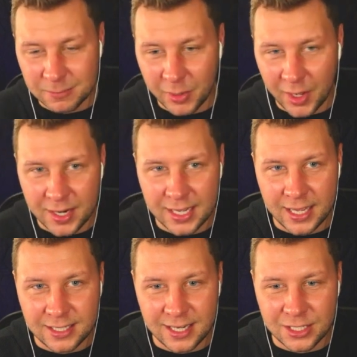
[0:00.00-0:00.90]
but
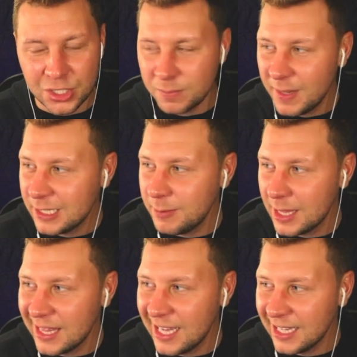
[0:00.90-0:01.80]
it it just makes me
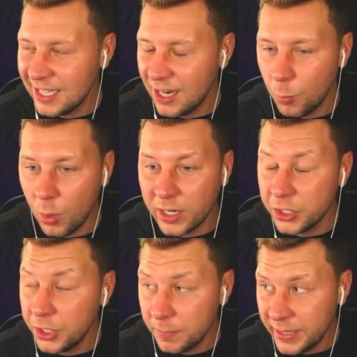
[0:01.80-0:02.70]
think, you know, what
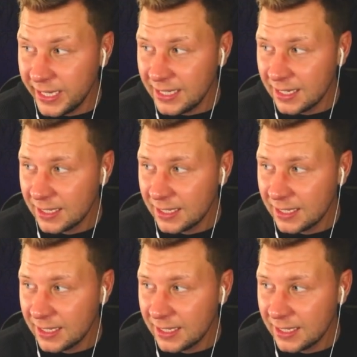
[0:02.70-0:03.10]
could be.